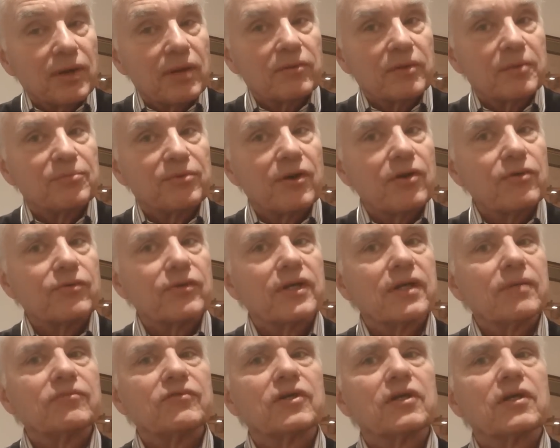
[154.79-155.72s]

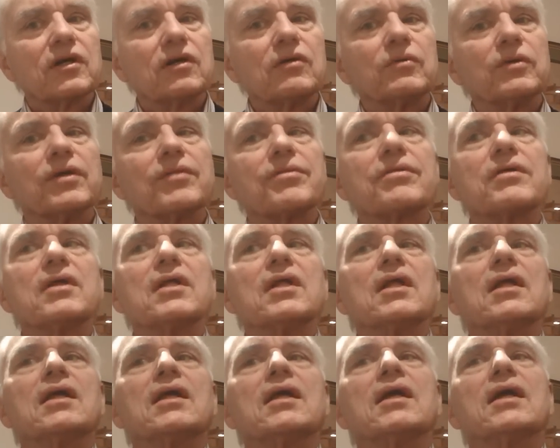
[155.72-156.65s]
programmed to go with,
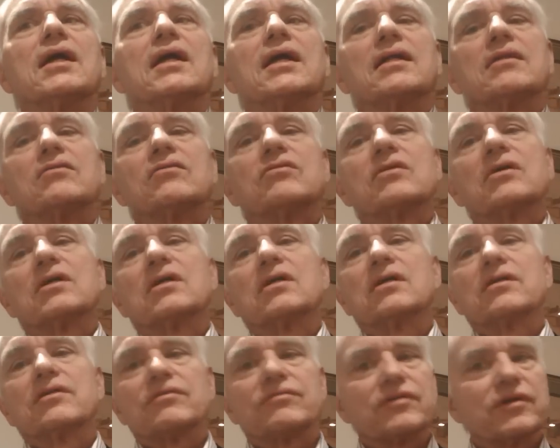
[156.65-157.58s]
and
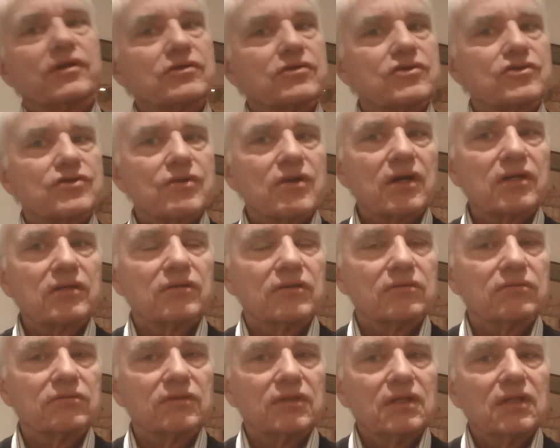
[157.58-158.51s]
they're very
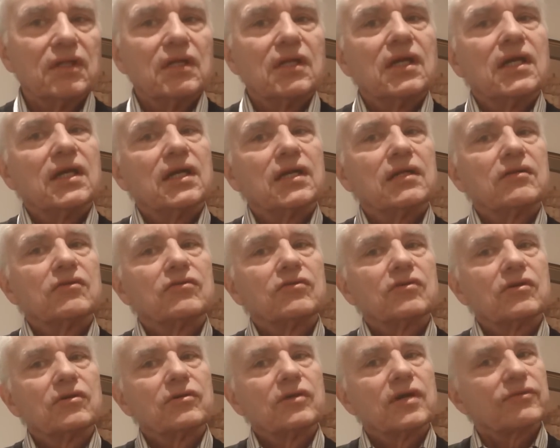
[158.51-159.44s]
destructive. And
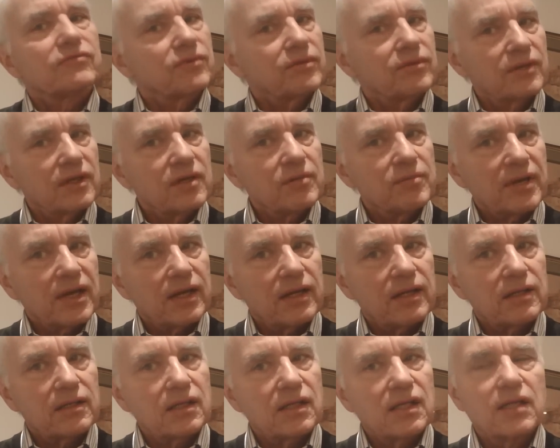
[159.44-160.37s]
so you have to think about
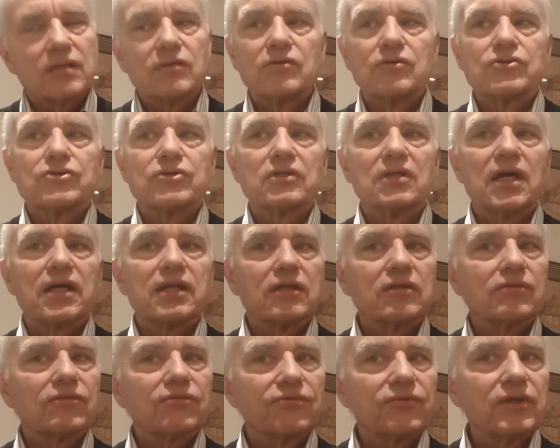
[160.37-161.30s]
it, and you should not
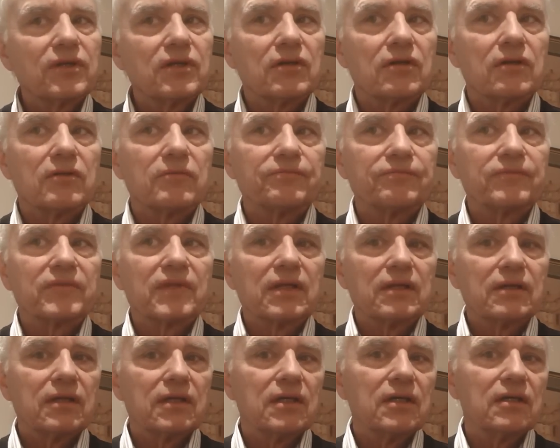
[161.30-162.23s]
interfere
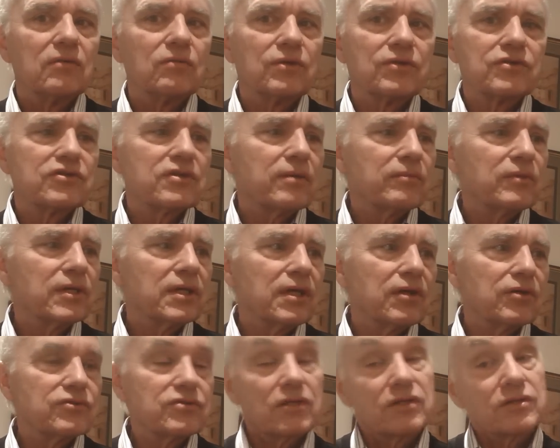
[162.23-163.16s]
with someone
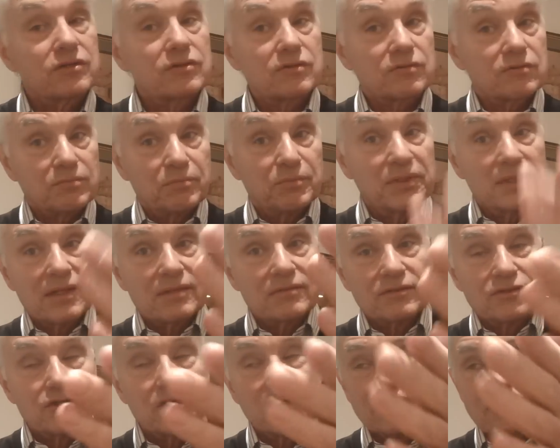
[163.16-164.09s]
else's.
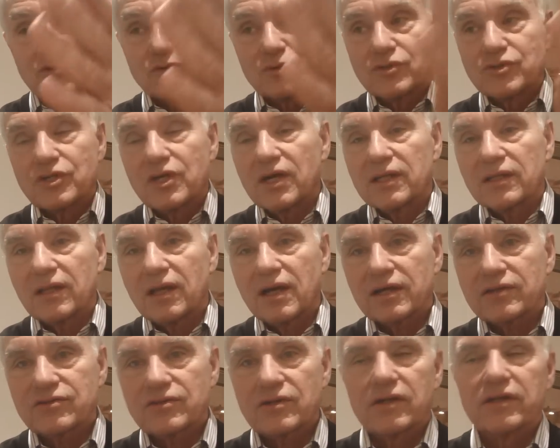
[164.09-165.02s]
This was John
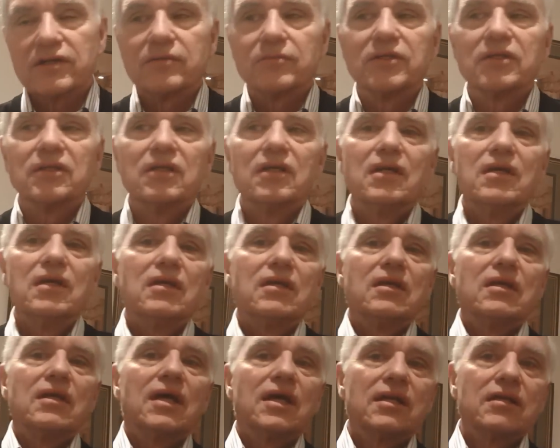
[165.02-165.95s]
Locke's argument,
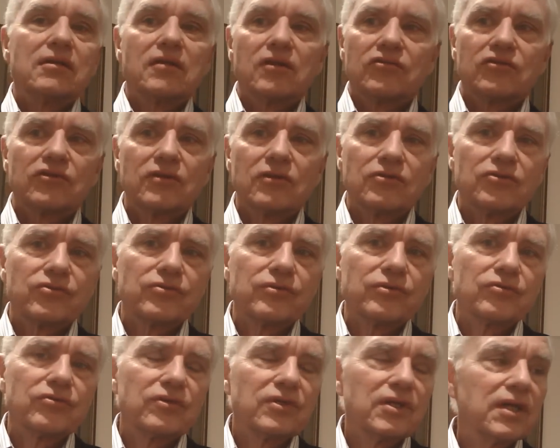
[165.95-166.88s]
and it's still
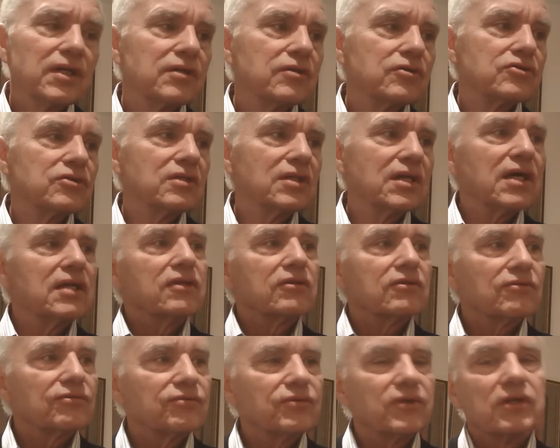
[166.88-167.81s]
true today. You should not
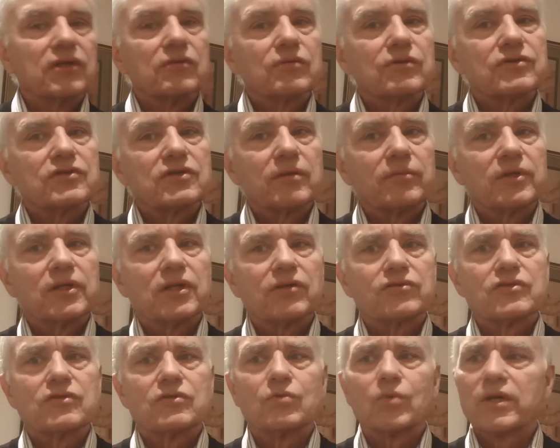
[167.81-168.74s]
interfere with someone
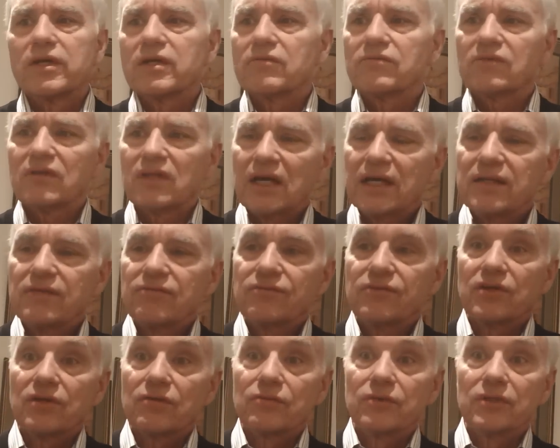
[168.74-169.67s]
else's way of
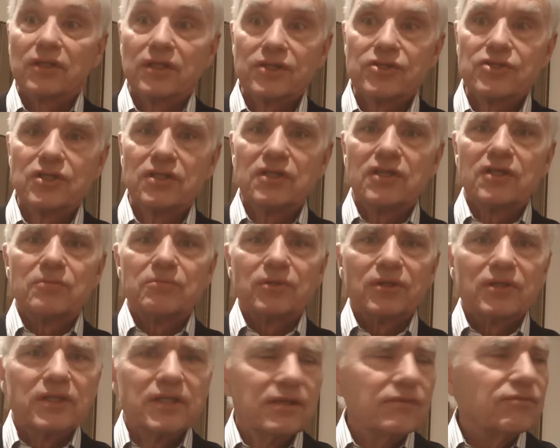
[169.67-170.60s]
life, their religion, their
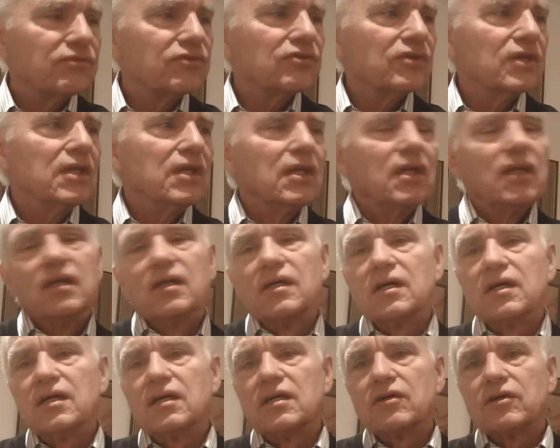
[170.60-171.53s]
beliefs,
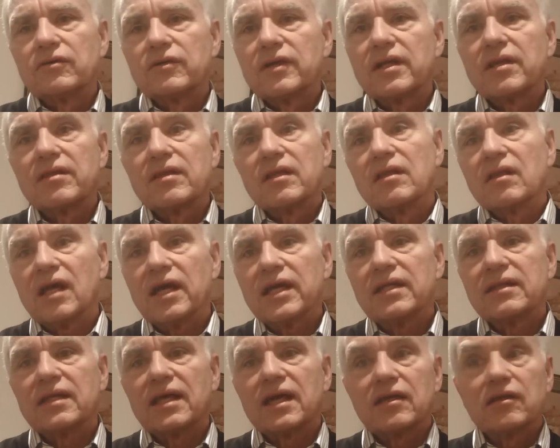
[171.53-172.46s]
or anything
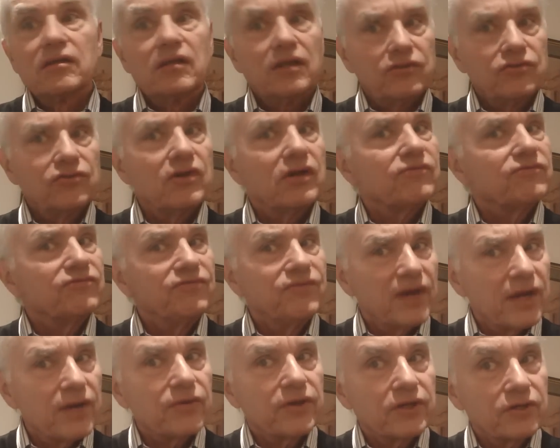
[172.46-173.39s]
like that, unless you have
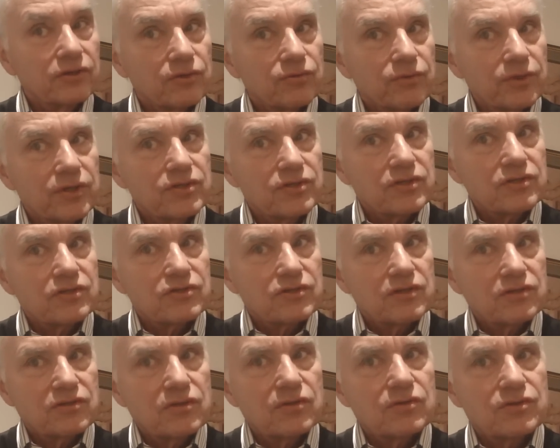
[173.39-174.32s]
very good reasons
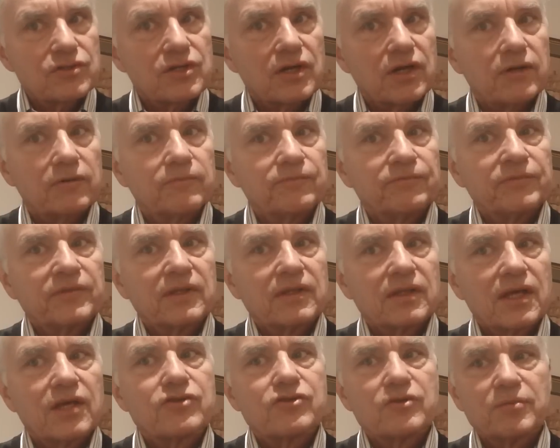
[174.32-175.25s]
to do so.
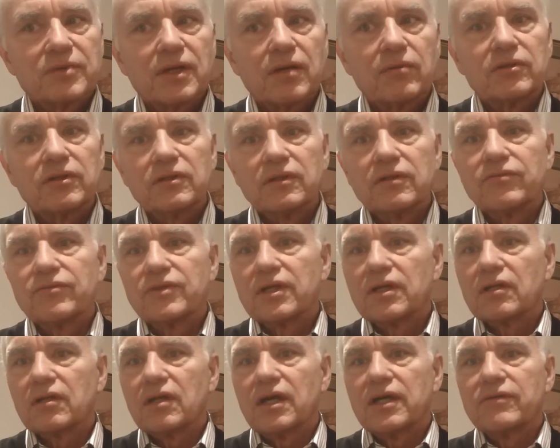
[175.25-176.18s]
They should be able to live
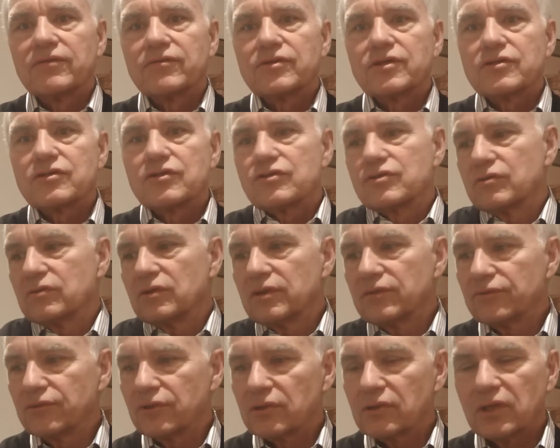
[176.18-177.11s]
their life just as you
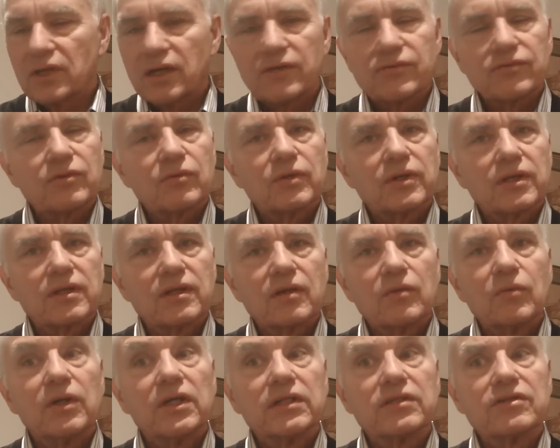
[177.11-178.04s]
live your life the way they
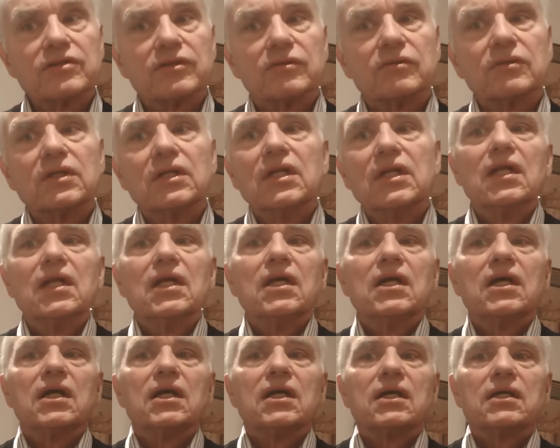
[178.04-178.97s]
want to.
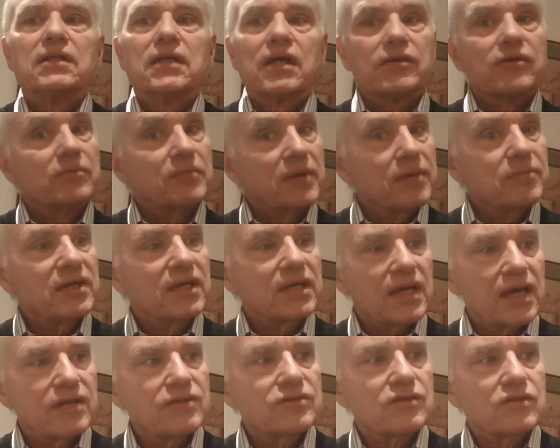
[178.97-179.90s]
Now, there may be
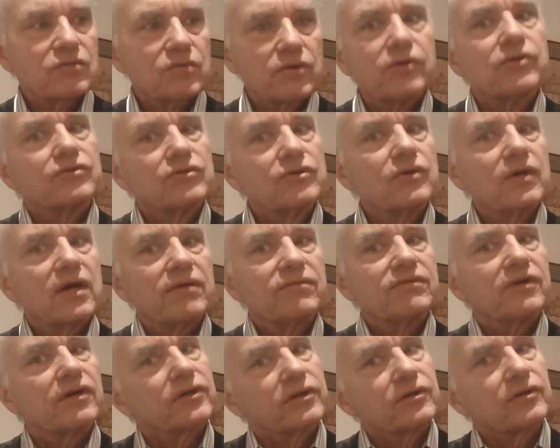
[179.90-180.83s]
cases where you do have
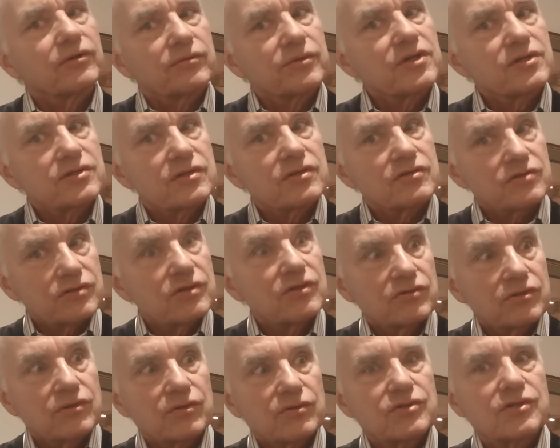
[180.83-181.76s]
very good reasons to
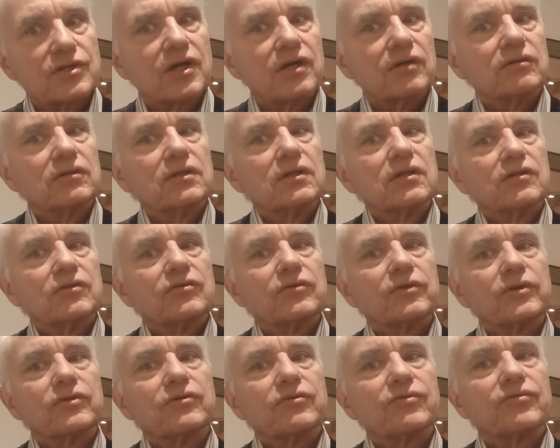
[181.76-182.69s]
do so, to
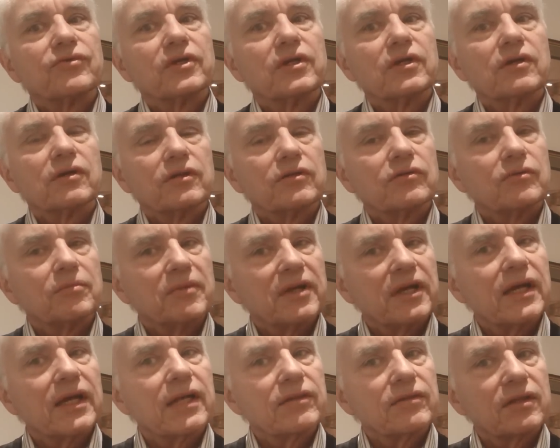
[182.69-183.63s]
interfere and
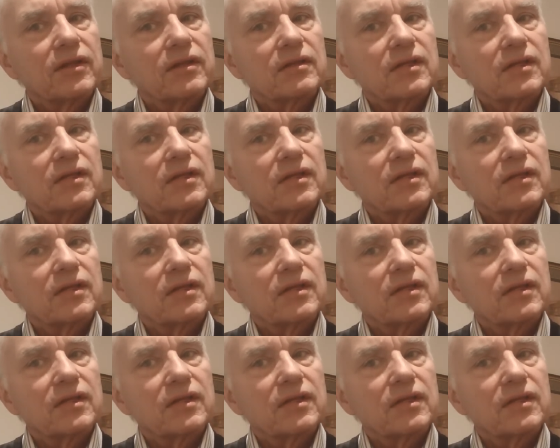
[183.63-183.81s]
demand that